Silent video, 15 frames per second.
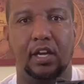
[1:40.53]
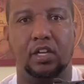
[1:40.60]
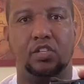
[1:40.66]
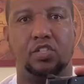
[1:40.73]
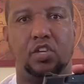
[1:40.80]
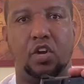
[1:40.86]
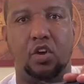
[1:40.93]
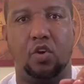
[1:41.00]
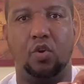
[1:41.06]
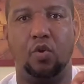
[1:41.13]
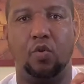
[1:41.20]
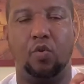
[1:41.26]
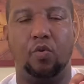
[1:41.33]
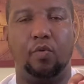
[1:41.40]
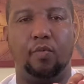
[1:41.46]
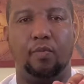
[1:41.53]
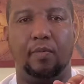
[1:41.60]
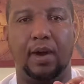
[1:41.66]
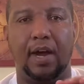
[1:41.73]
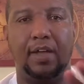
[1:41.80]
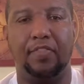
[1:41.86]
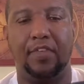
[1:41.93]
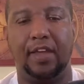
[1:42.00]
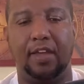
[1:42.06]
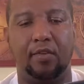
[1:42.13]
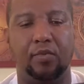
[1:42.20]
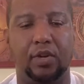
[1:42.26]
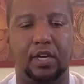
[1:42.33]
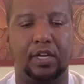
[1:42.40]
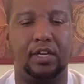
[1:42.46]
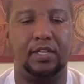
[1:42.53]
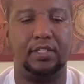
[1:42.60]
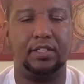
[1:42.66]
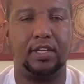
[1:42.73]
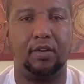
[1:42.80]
So my thing was,